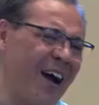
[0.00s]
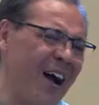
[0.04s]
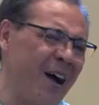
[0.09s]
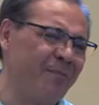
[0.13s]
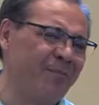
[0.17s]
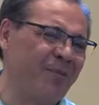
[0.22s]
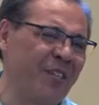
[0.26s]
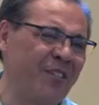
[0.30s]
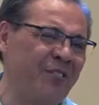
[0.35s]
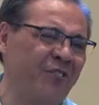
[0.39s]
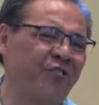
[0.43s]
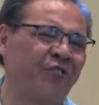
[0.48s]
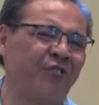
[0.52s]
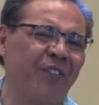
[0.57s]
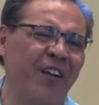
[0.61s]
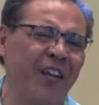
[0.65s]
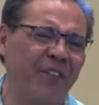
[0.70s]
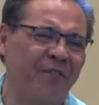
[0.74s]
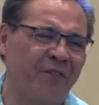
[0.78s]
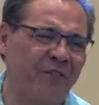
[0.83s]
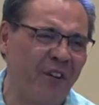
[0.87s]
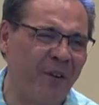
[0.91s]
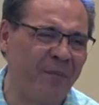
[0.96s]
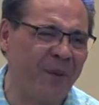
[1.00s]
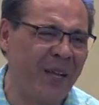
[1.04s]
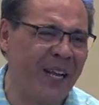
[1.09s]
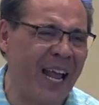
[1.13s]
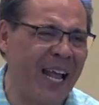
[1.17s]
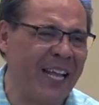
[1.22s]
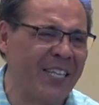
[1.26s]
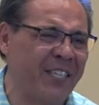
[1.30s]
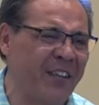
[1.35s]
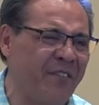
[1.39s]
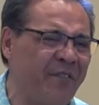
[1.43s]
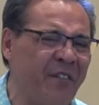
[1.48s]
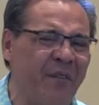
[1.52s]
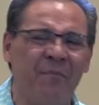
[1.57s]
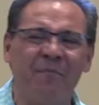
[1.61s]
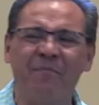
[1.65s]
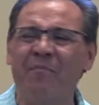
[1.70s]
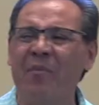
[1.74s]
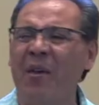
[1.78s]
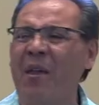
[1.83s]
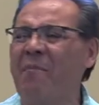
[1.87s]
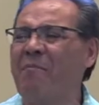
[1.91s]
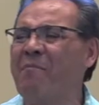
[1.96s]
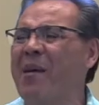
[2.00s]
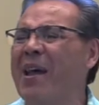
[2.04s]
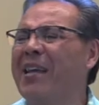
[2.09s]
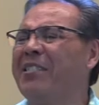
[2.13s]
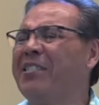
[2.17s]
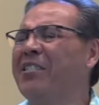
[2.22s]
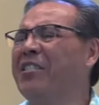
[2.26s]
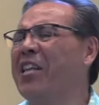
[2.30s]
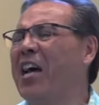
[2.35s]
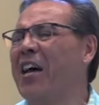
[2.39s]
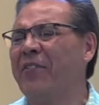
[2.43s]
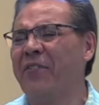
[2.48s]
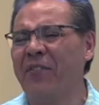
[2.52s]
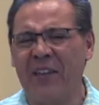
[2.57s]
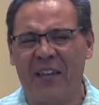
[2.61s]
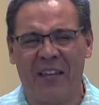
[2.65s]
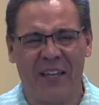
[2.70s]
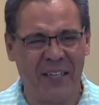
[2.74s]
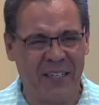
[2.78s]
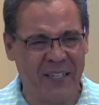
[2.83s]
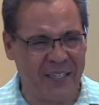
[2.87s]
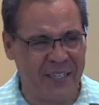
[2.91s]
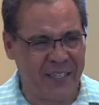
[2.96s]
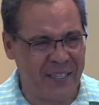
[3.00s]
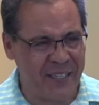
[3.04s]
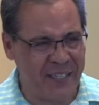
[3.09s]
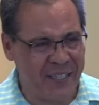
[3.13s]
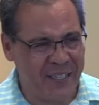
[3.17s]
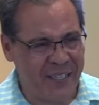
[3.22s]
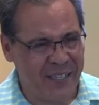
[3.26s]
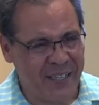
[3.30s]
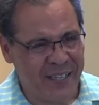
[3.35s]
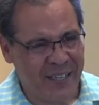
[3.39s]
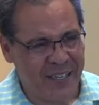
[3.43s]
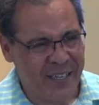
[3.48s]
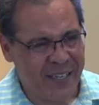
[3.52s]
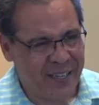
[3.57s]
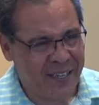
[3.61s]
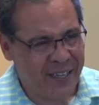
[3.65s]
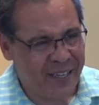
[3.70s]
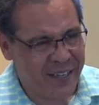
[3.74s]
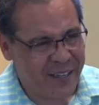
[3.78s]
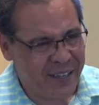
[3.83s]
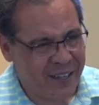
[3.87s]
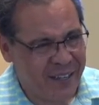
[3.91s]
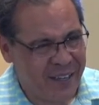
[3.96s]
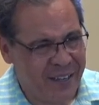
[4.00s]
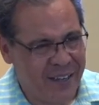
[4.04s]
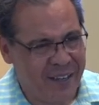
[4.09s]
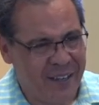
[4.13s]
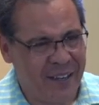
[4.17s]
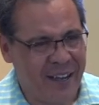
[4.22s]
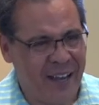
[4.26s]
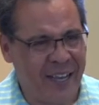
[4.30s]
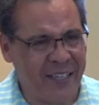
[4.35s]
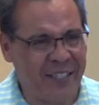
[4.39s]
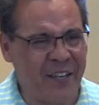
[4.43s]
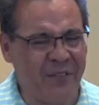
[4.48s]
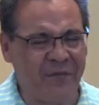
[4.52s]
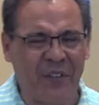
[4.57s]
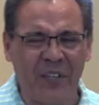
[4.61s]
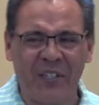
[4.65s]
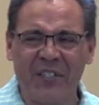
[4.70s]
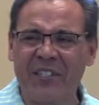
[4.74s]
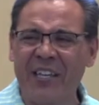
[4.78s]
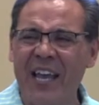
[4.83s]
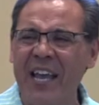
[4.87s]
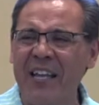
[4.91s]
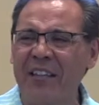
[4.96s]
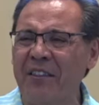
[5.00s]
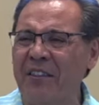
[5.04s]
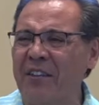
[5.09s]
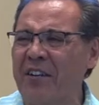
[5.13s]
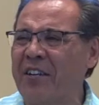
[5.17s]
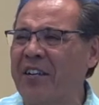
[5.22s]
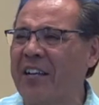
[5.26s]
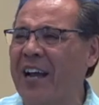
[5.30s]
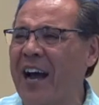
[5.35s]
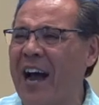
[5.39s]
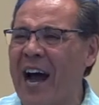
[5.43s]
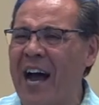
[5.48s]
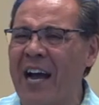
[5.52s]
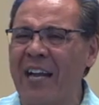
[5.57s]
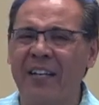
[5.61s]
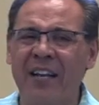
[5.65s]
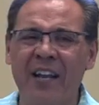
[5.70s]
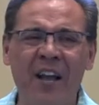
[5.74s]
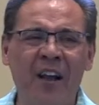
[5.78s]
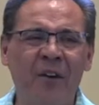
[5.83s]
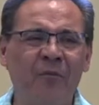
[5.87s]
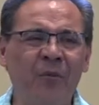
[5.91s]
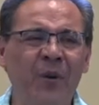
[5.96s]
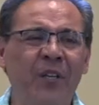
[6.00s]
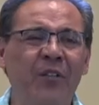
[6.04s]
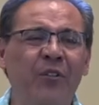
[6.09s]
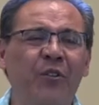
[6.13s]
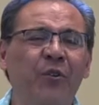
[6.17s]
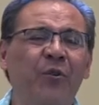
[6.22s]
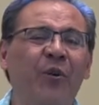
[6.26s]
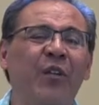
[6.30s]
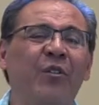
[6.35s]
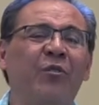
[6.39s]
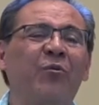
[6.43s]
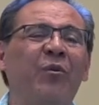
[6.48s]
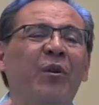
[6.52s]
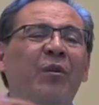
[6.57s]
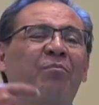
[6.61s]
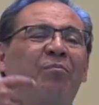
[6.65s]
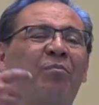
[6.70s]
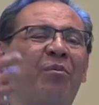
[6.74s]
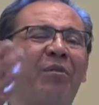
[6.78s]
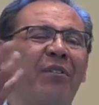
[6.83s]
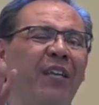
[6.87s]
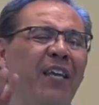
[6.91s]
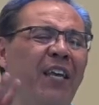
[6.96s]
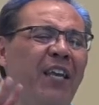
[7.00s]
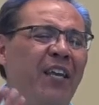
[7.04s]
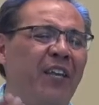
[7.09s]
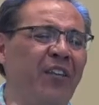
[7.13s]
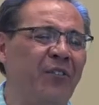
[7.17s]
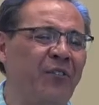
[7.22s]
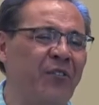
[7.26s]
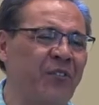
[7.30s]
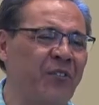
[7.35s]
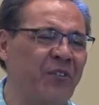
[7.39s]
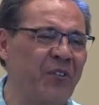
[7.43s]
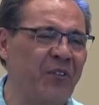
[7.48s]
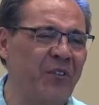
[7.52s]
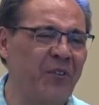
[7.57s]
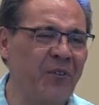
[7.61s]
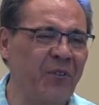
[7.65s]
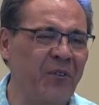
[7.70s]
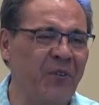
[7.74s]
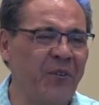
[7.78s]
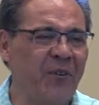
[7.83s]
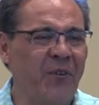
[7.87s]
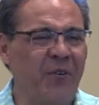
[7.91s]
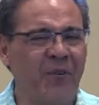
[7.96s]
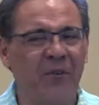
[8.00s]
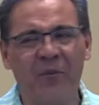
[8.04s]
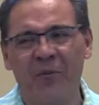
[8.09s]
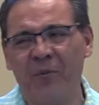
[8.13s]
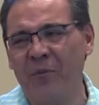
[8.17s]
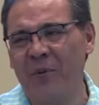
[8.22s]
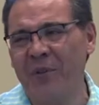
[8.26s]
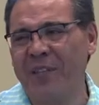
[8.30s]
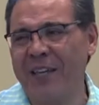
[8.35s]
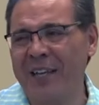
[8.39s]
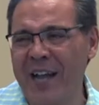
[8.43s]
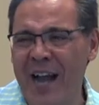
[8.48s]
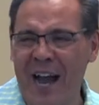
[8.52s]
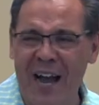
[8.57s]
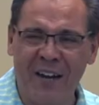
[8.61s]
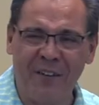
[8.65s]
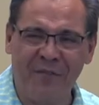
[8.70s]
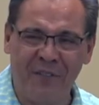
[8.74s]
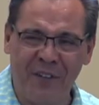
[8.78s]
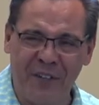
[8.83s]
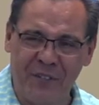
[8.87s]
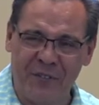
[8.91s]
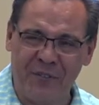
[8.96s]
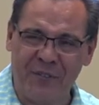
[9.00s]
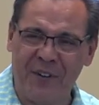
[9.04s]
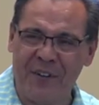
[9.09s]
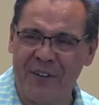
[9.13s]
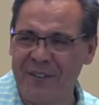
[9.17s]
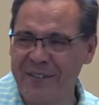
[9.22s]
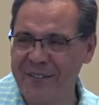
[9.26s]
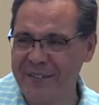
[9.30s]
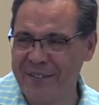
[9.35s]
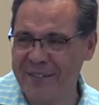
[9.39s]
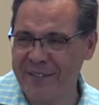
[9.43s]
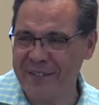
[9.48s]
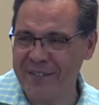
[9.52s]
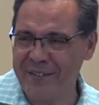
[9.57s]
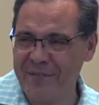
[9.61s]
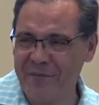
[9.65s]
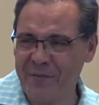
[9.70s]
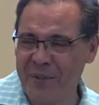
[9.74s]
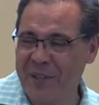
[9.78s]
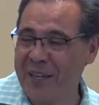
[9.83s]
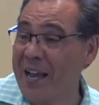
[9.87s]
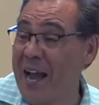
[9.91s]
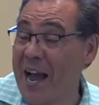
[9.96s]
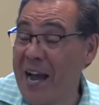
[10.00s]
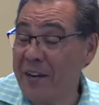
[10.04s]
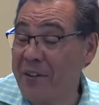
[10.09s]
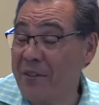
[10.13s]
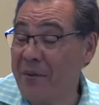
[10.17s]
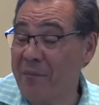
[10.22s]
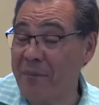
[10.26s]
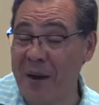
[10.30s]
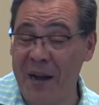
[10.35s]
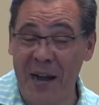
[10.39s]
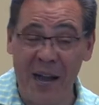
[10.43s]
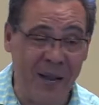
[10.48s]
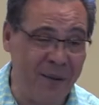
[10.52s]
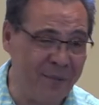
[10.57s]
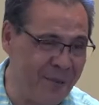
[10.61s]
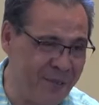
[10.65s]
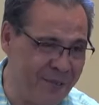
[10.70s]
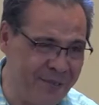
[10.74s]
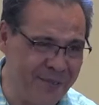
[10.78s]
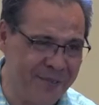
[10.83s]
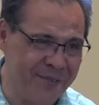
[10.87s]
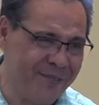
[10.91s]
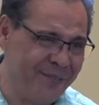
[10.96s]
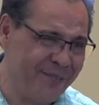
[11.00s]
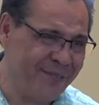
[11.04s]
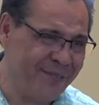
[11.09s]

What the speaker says: cups and drink from it as if they meant nothing. As if to say, look, God, we do as we please with the God of Israel, with the God of the Bible.